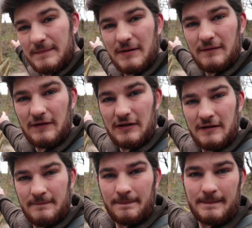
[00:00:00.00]
a bit of a
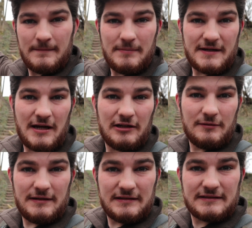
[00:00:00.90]
bit of
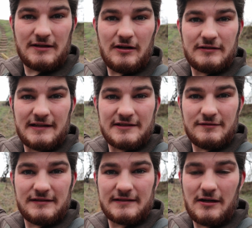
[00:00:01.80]
colour in the sky,
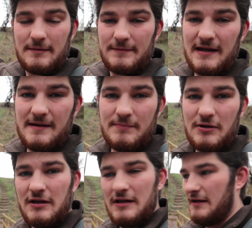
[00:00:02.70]
texture in the sky up there,
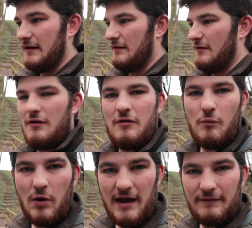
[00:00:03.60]
but
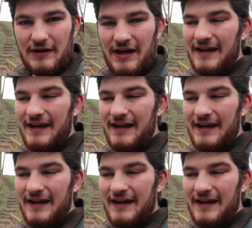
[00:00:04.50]
whatever.